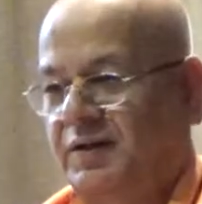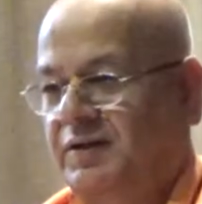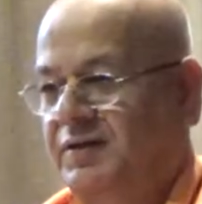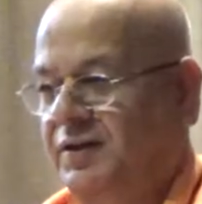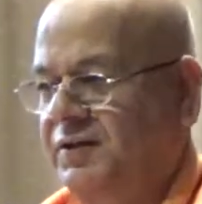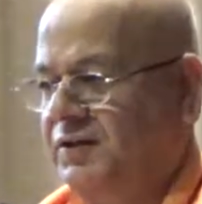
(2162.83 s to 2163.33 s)
It
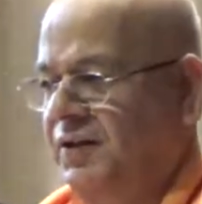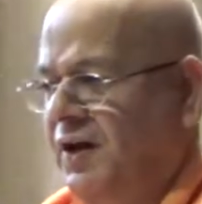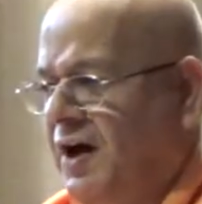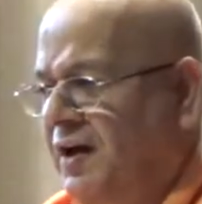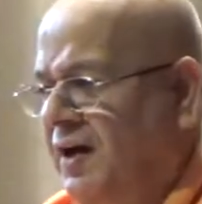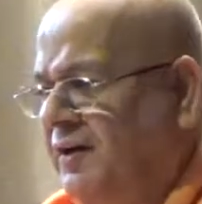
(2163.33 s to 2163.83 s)
is 16
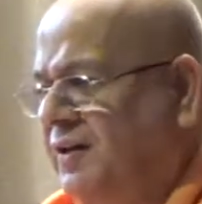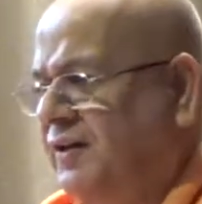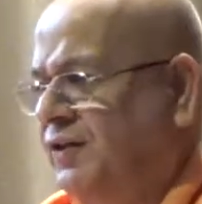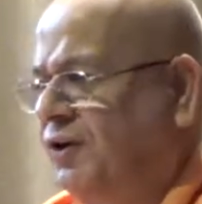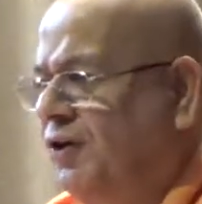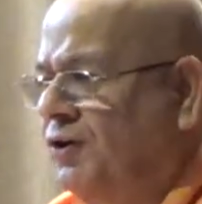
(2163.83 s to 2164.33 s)

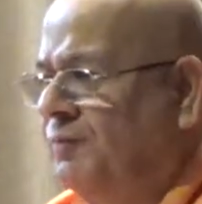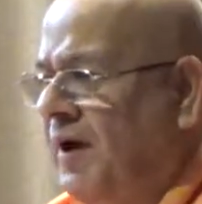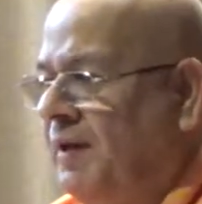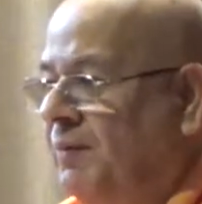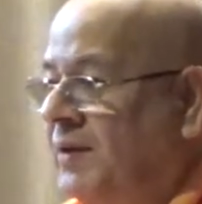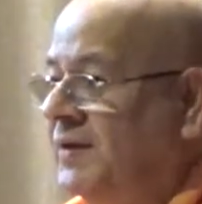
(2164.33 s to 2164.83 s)
annas is for a
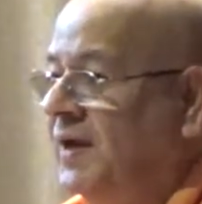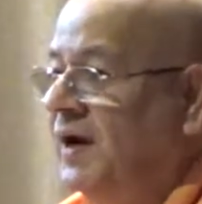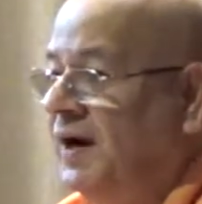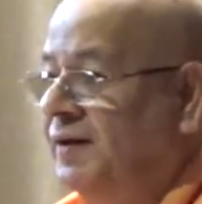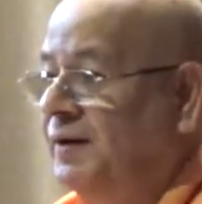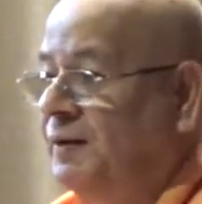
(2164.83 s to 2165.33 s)
man, means
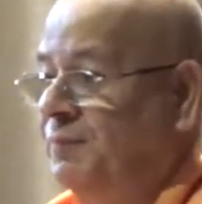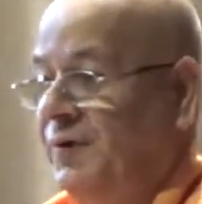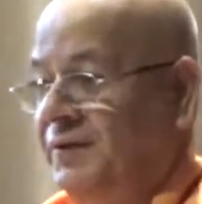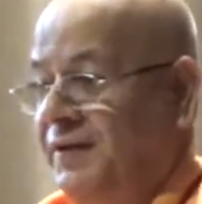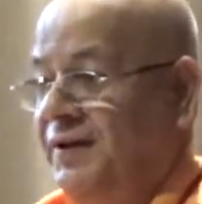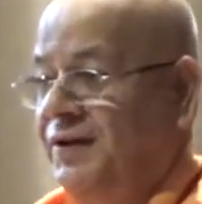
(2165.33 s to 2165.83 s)
100%
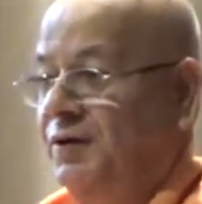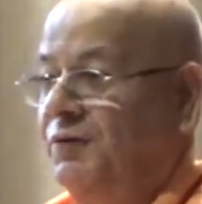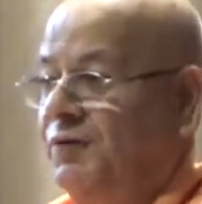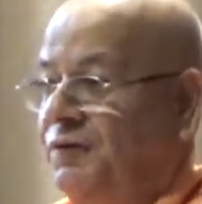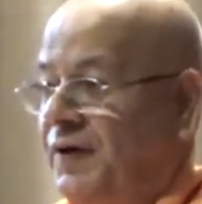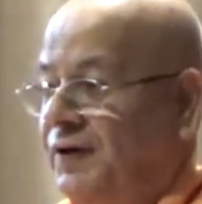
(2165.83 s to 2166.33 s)
is a
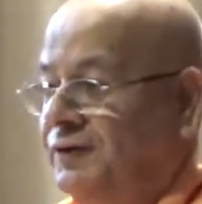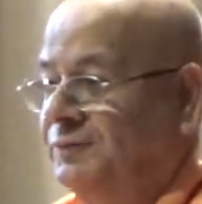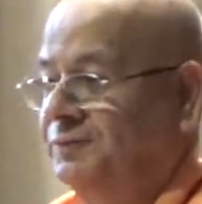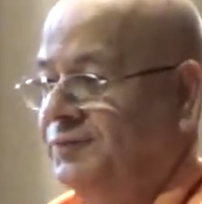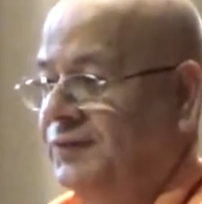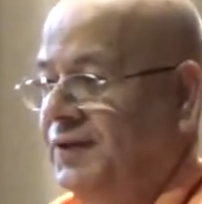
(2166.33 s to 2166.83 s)
good fellow.
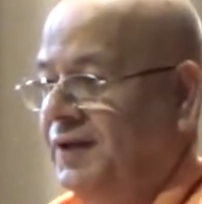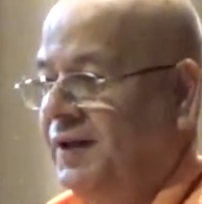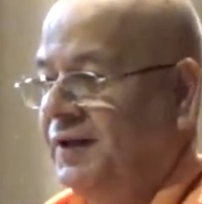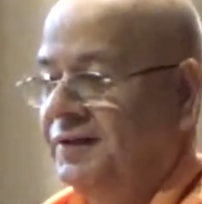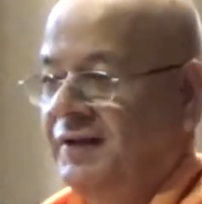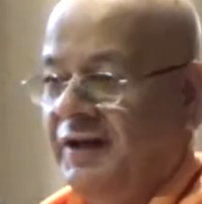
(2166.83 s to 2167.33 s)

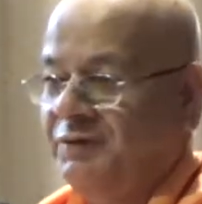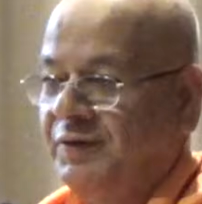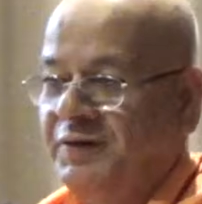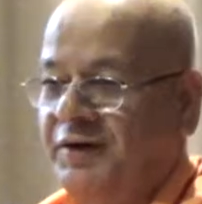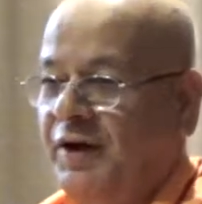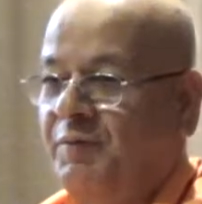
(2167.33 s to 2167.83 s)
That's why
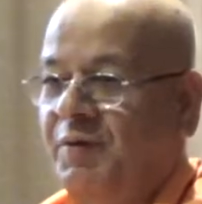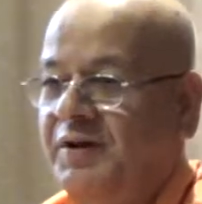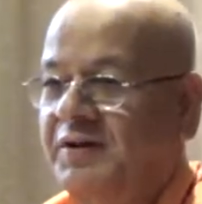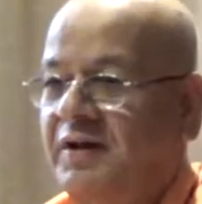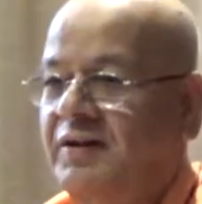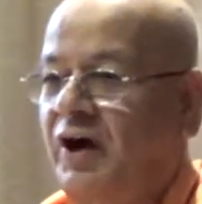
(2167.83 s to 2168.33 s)
Sri
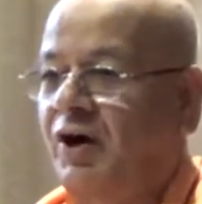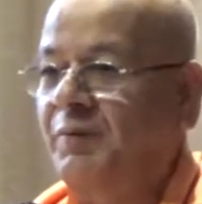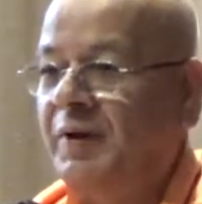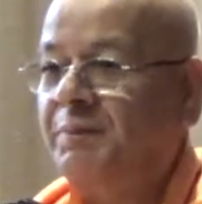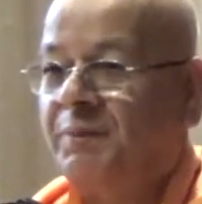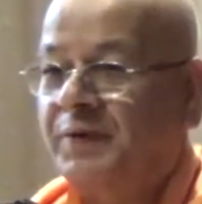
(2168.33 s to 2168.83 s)
Ramakrishna asked, how
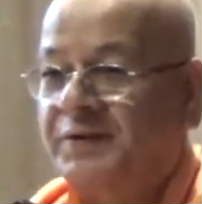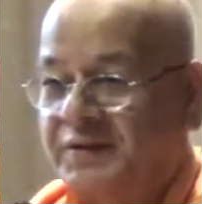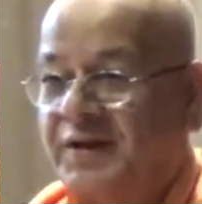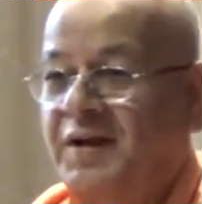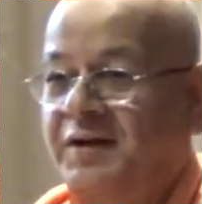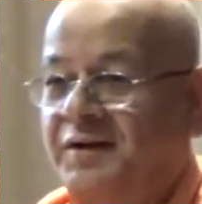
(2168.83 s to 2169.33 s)
many
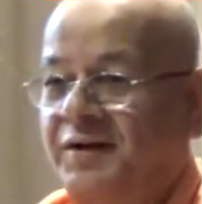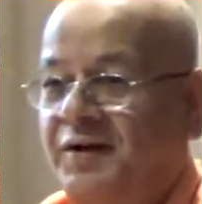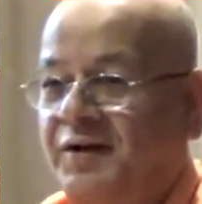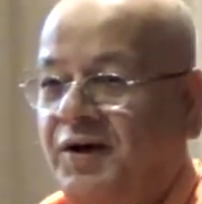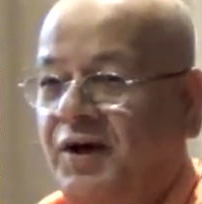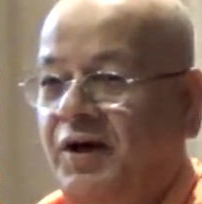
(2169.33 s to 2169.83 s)
percent
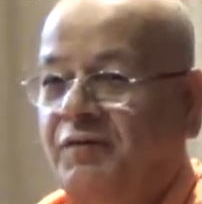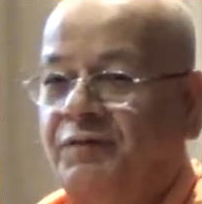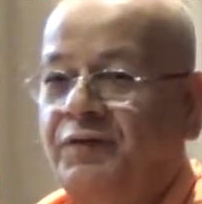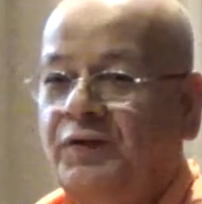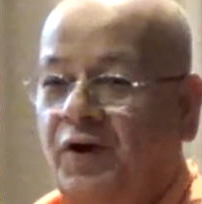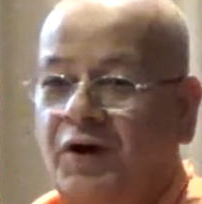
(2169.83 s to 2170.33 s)

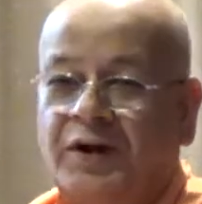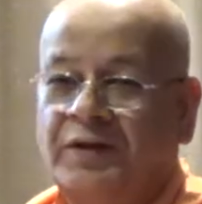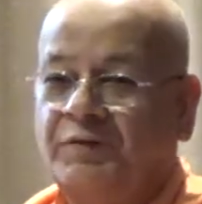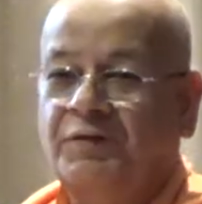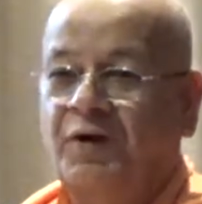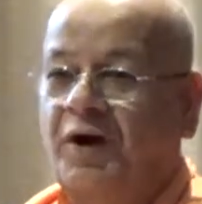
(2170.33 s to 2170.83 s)
of knowledge
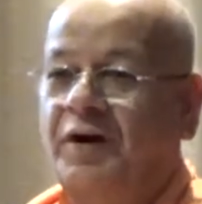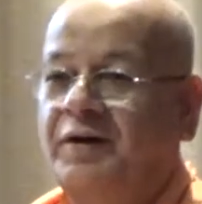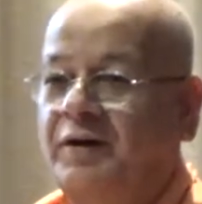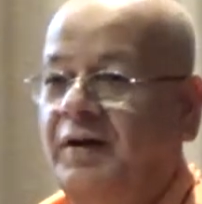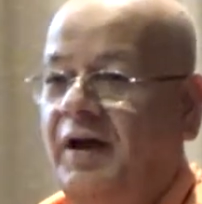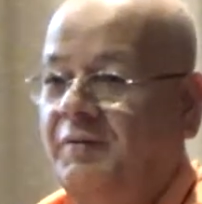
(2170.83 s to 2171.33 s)
of
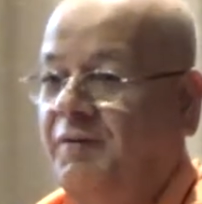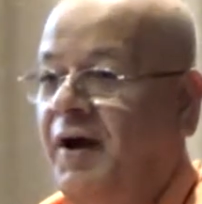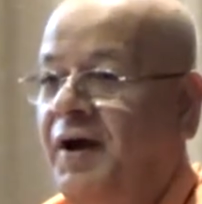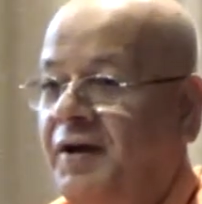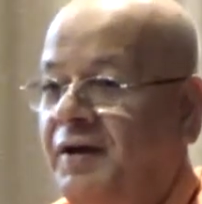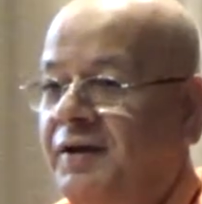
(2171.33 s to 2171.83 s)
God have
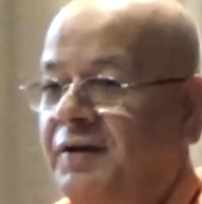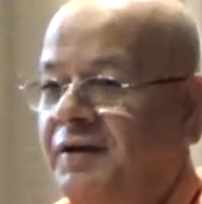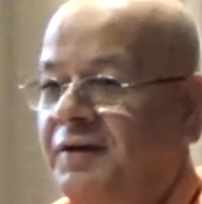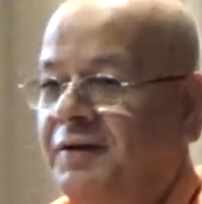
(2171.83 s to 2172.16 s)
I?